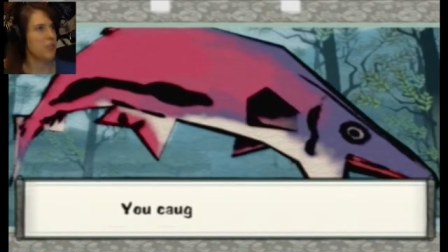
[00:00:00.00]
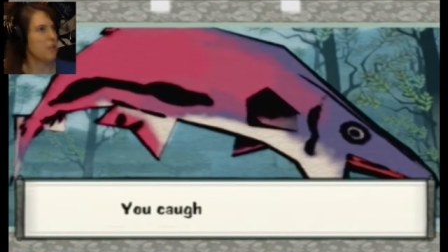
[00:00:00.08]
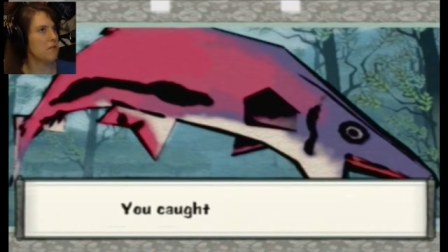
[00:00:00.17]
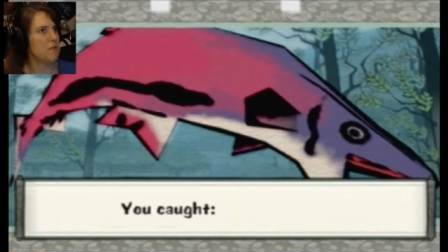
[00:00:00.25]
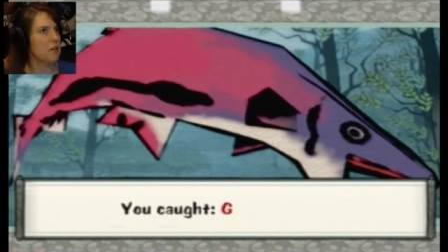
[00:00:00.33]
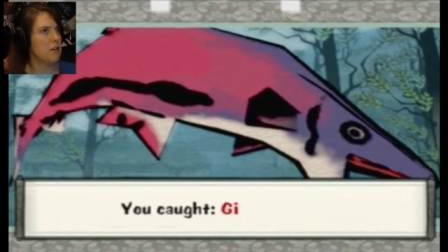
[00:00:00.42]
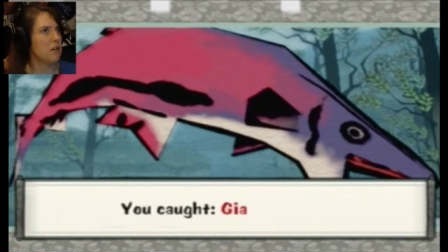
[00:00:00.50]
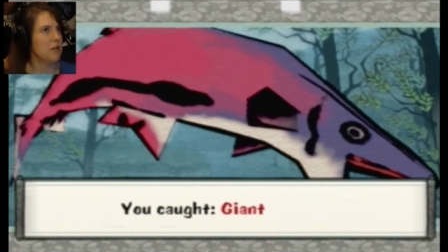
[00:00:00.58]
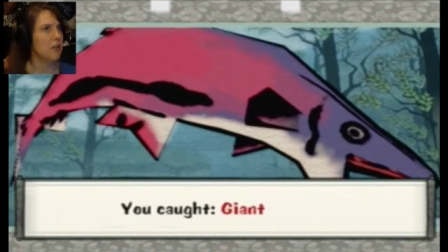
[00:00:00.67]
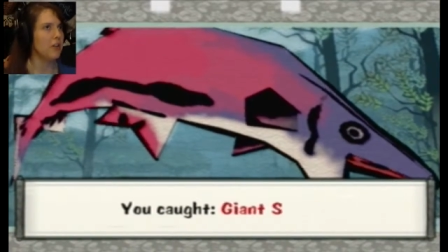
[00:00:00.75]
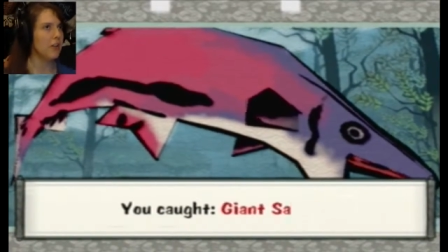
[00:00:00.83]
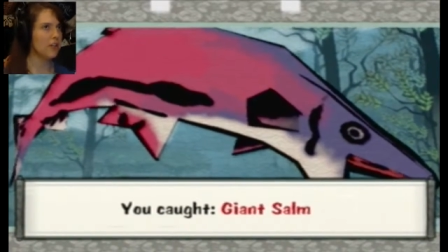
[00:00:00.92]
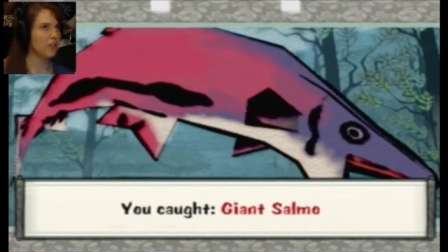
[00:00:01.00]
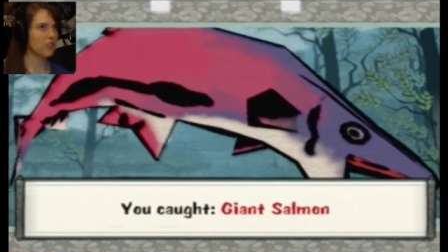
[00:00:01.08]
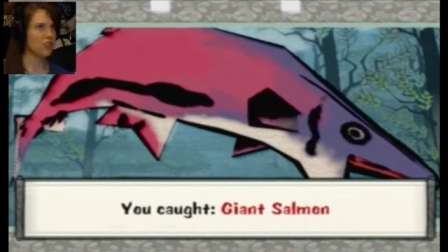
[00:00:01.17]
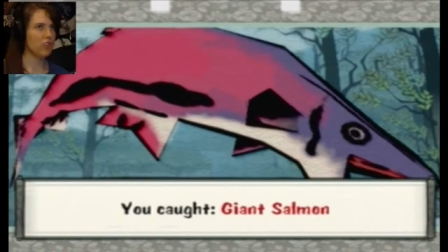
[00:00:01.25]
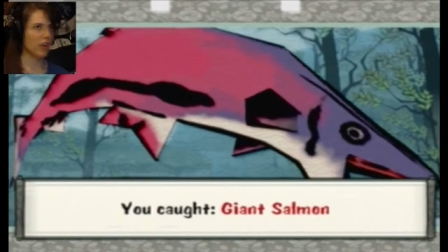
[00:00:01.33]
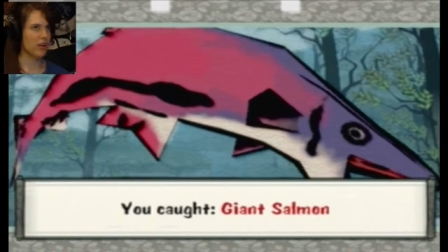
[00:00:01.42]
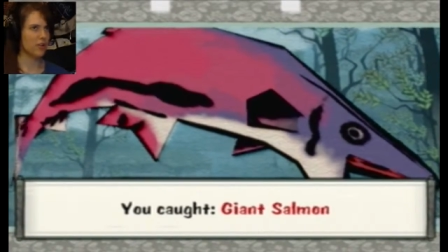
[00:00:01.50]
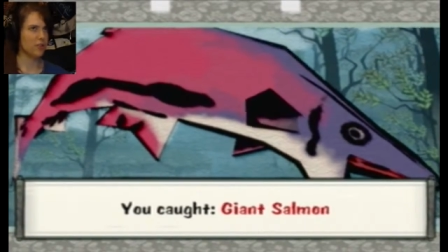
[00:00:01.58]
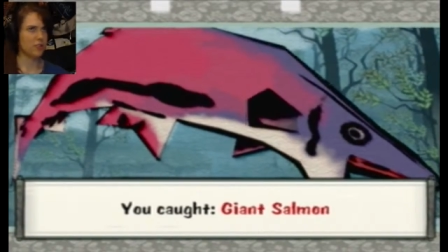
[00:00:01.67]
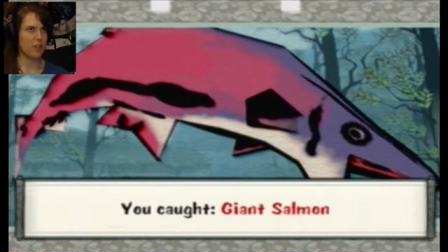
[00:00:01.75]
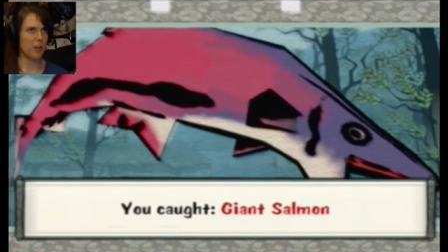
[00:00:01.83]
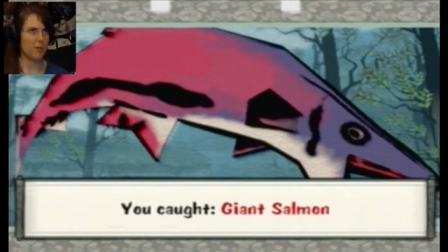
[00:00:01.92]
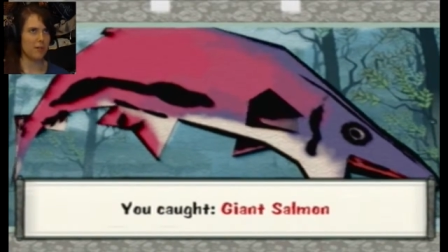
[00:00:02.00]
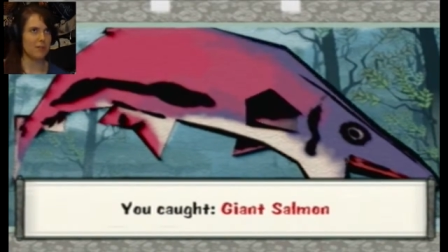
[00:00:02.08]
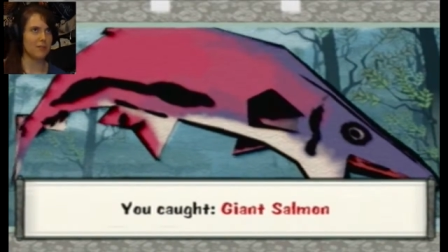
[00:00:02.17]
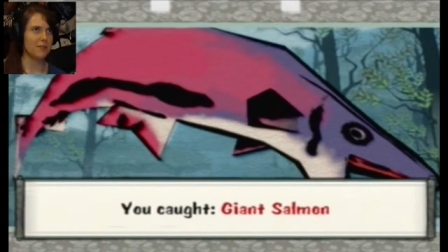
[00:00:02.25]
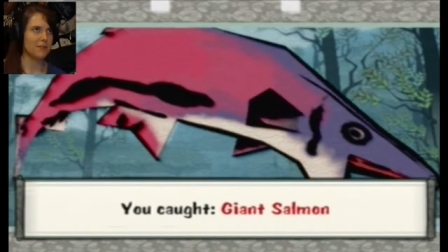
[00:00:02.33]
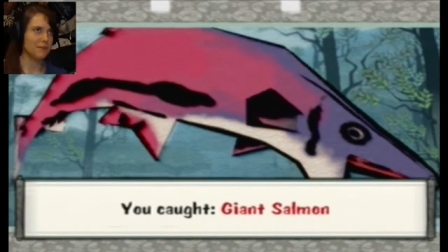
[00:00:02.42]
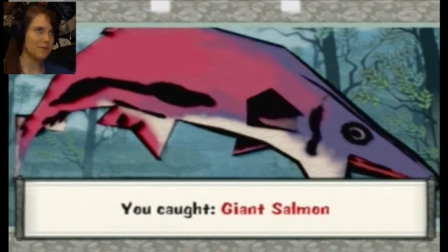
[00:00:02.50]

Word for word: Diva! Giant salmon.